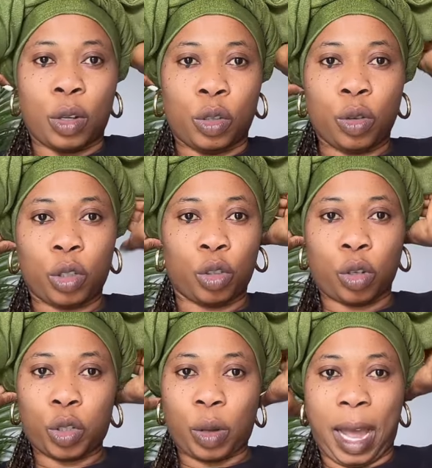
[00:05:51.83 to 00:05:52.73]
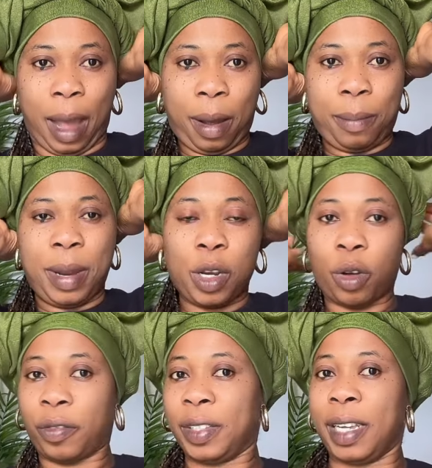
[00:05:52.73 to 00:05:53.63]
Not just her, many
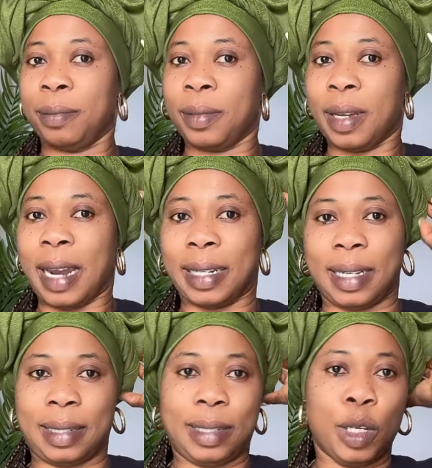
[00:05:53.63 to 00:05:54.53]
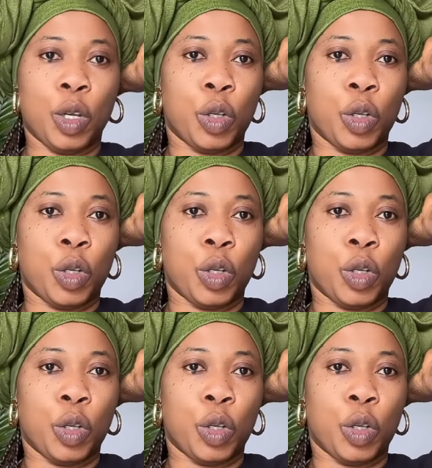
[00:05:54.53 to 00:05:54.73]
of them like that.